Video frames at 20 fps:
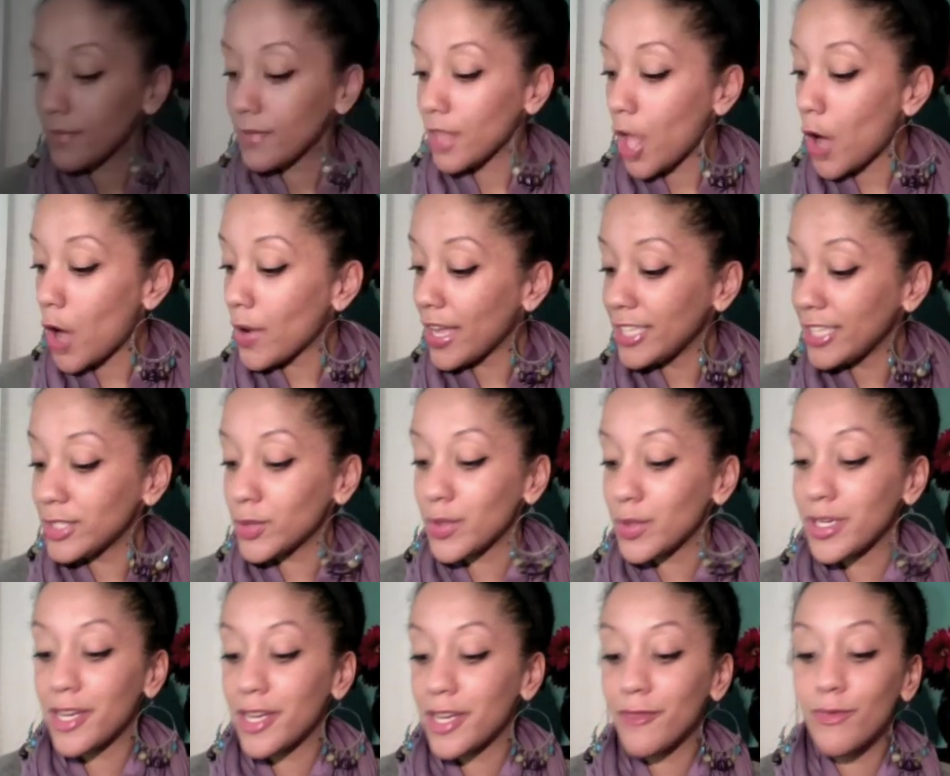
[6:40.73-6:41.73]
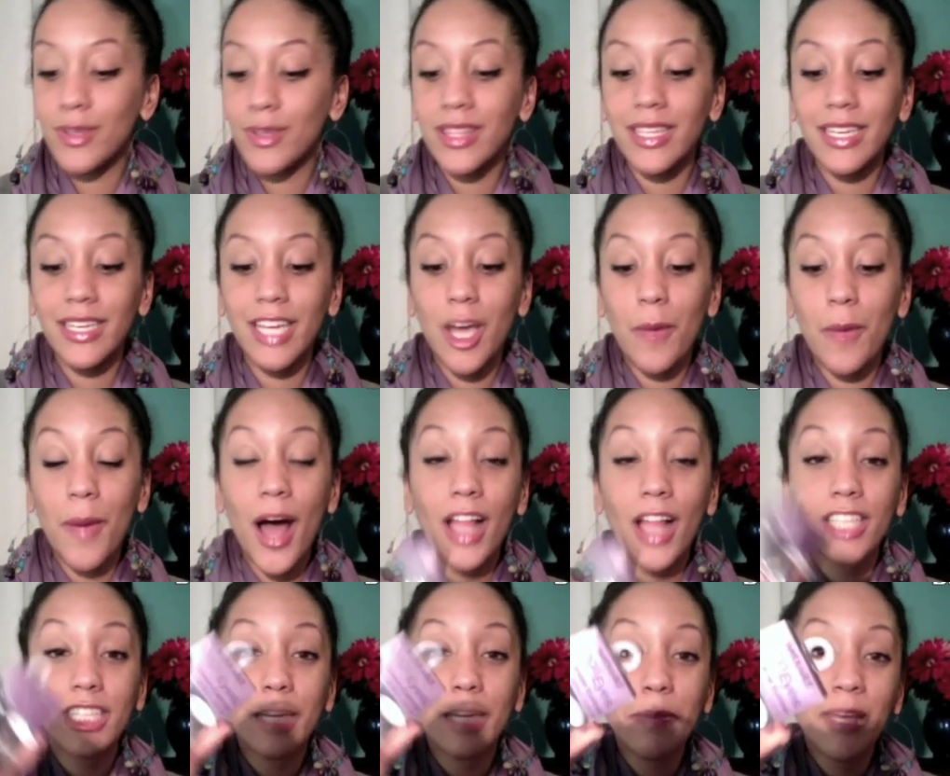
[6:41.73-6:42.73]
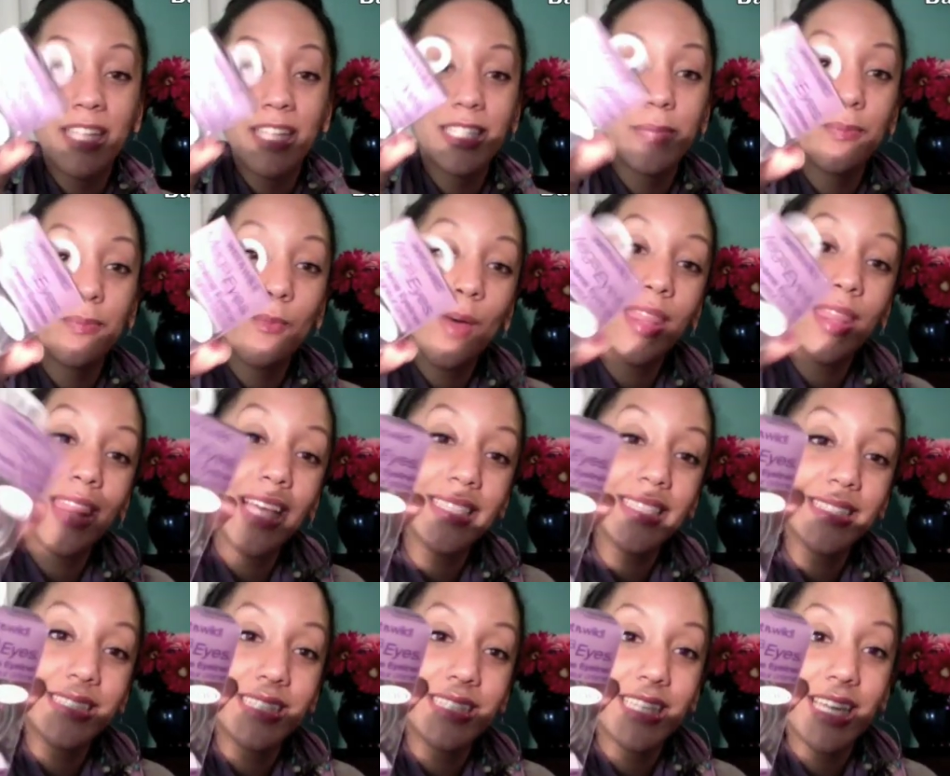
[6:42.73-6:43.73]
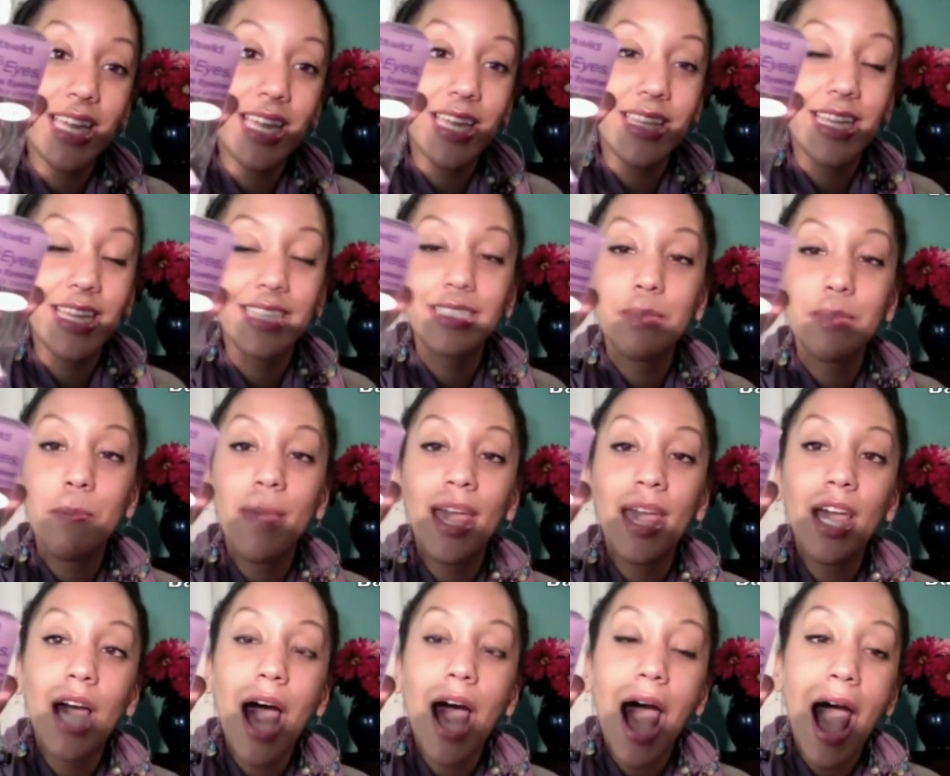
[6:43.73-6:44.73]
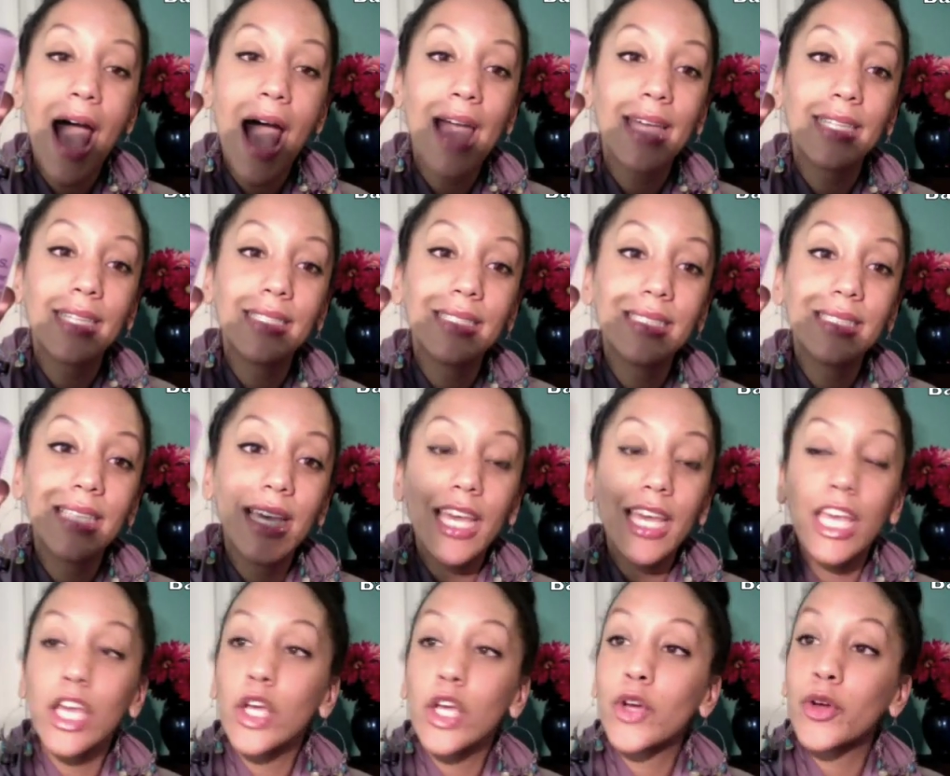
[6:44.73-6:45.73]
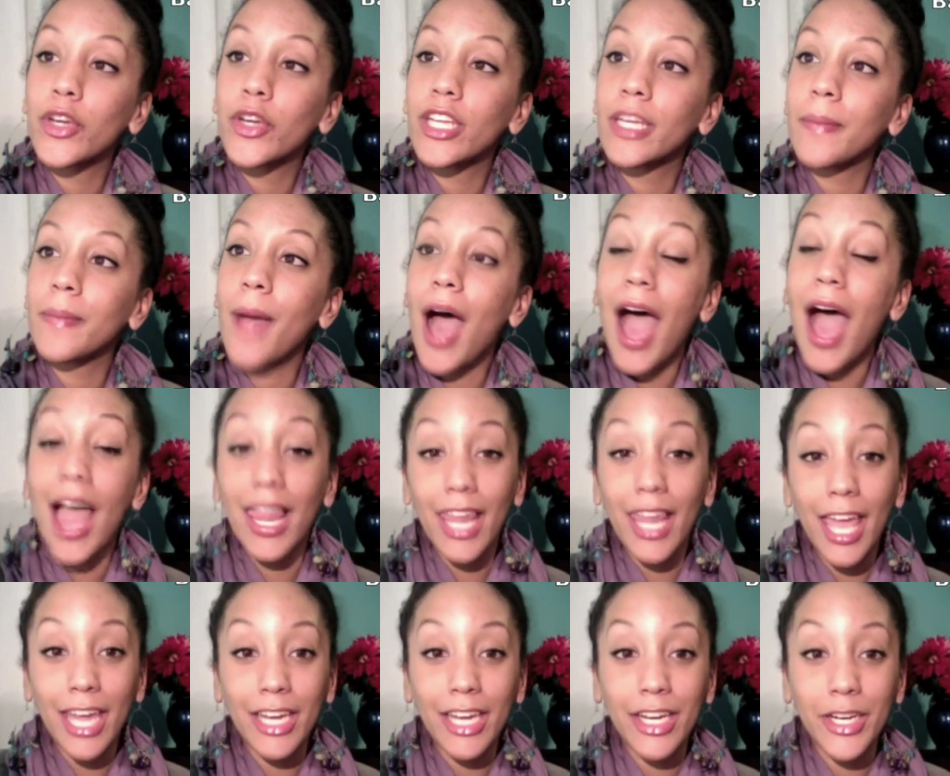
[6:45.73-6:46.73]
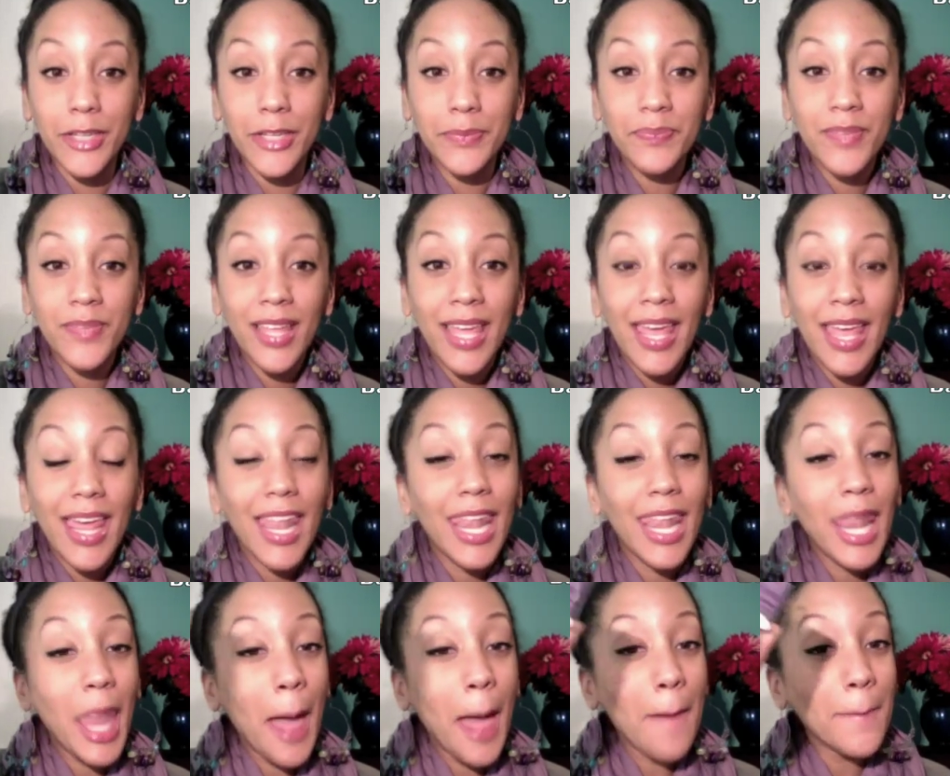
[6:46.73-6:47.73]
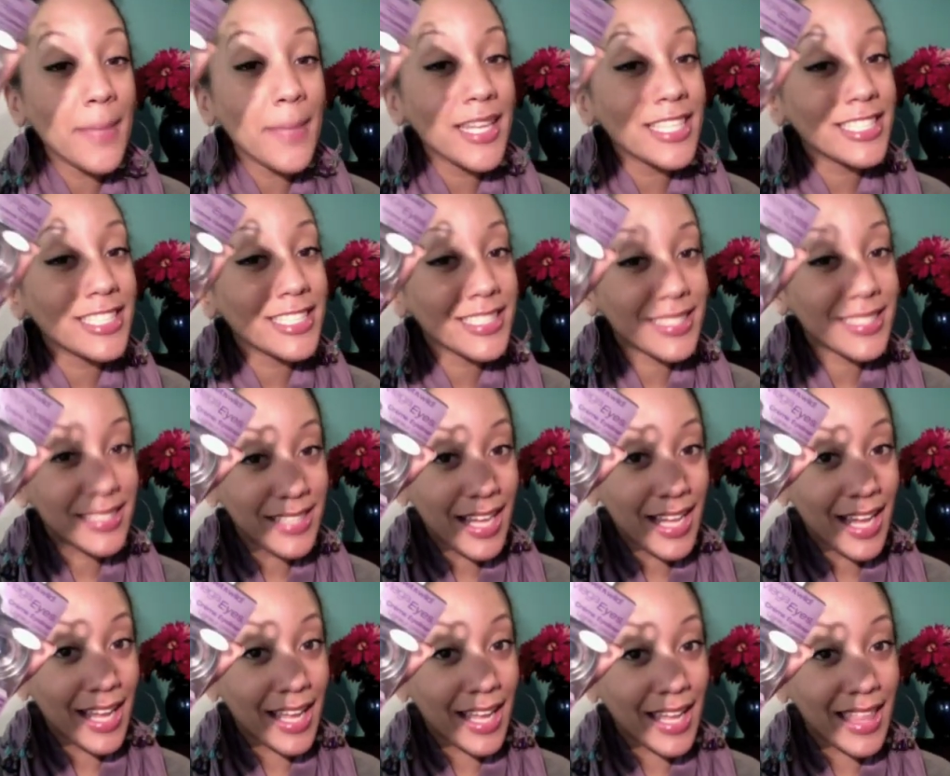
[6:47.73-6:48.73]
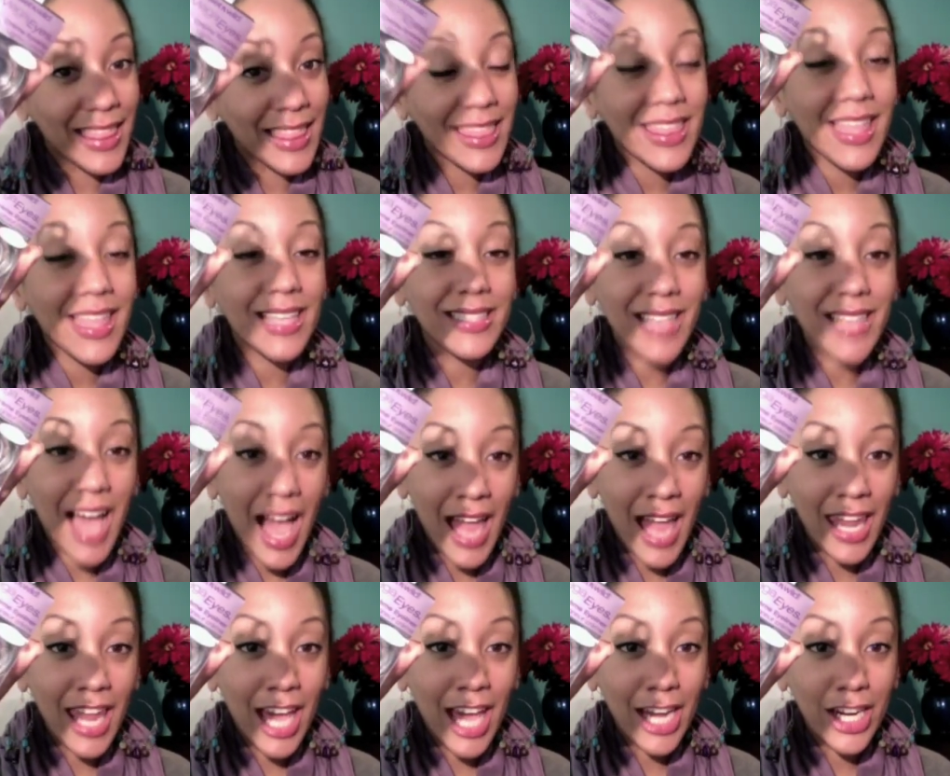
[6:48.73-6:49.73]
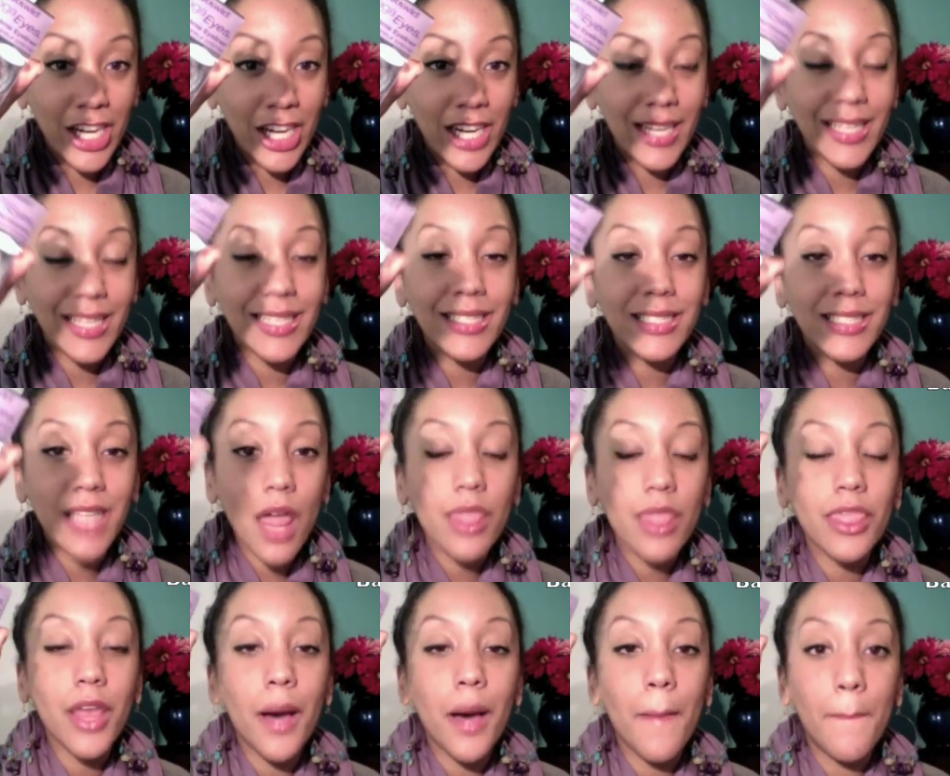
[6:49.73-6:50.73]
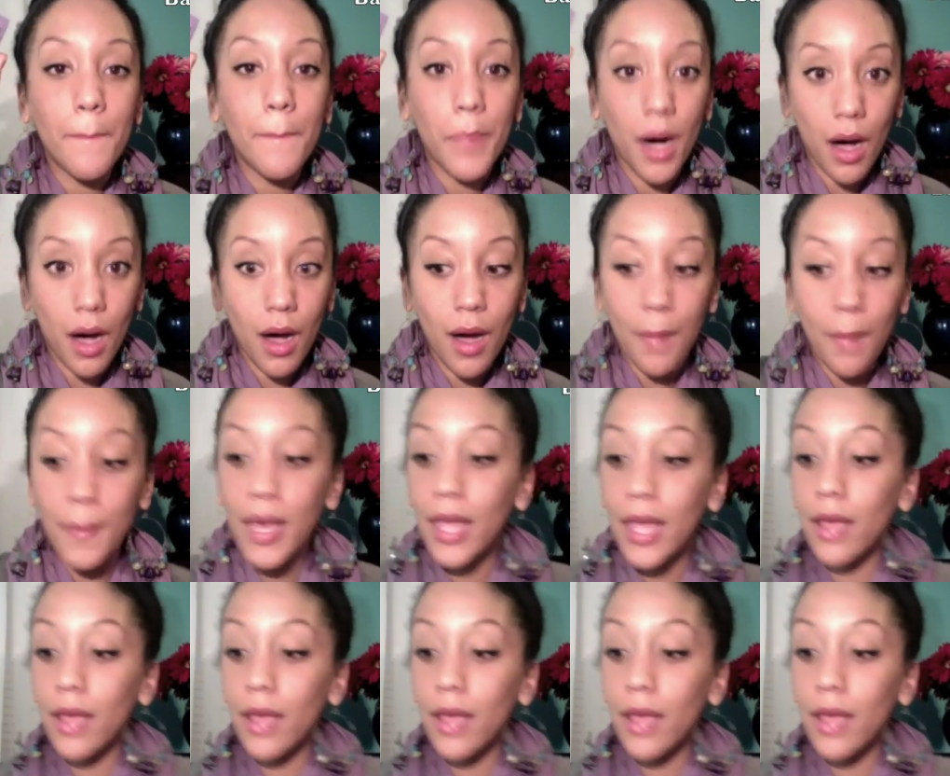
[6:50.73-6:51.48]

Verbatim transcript: Okay, so enough with the nail polish. I picked up one last thing, and that's Mega Eyes Cream Eyeliner. And let me just say, this eyeliner is the bomb.